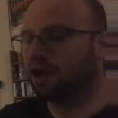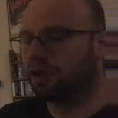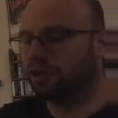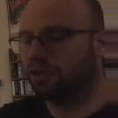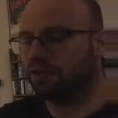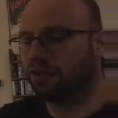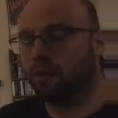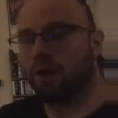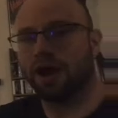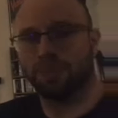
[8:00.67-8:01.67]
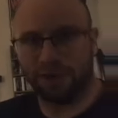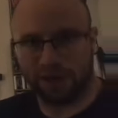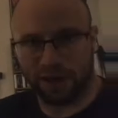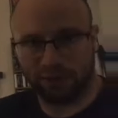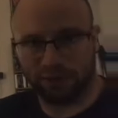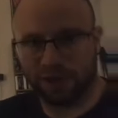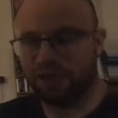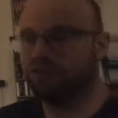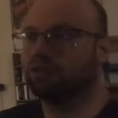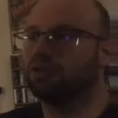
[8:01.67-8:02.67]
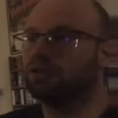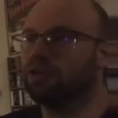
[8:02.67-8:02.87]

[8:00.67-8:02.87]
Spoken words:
they want to be confrontational.